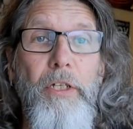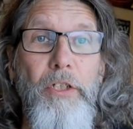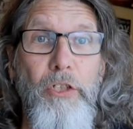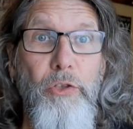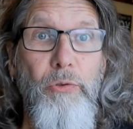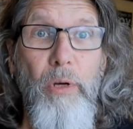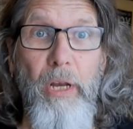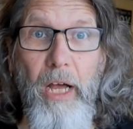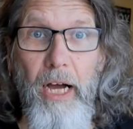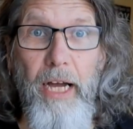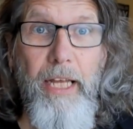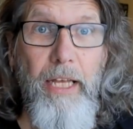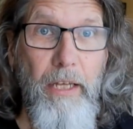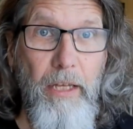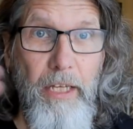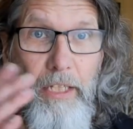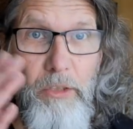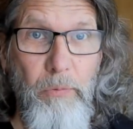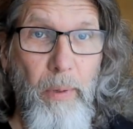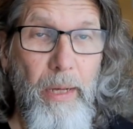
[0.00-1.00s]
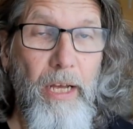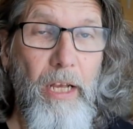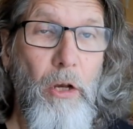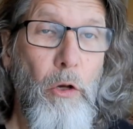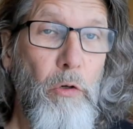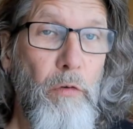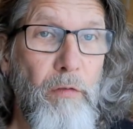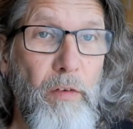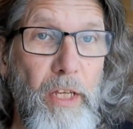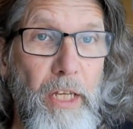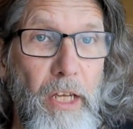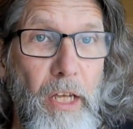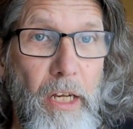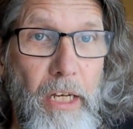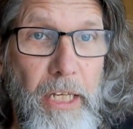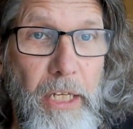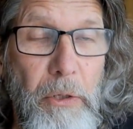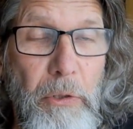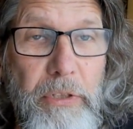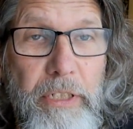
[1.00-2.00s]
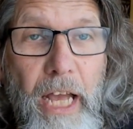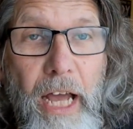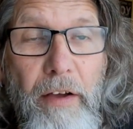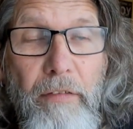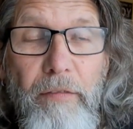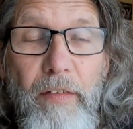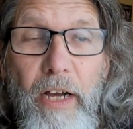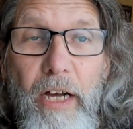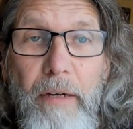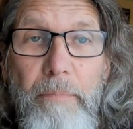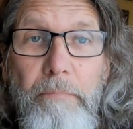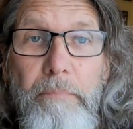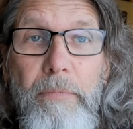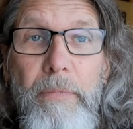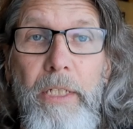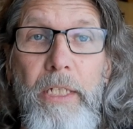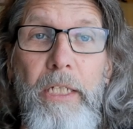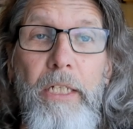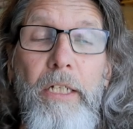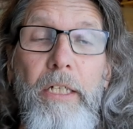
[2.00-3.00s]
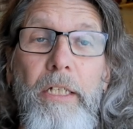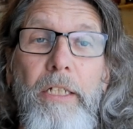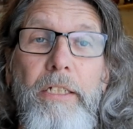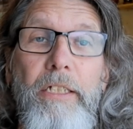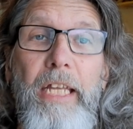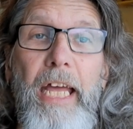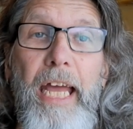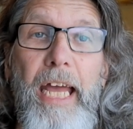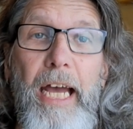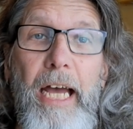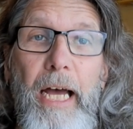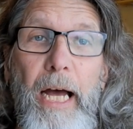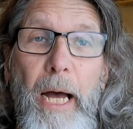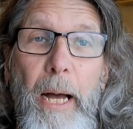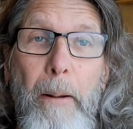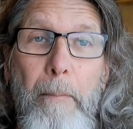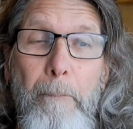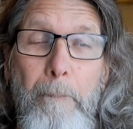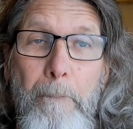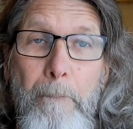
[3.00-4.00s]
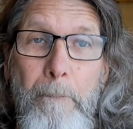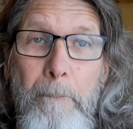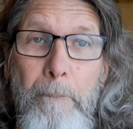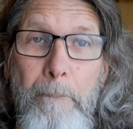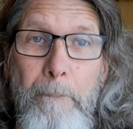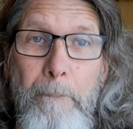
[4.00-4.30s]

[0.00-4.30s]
July is where a lot of Le Leos have um, their um,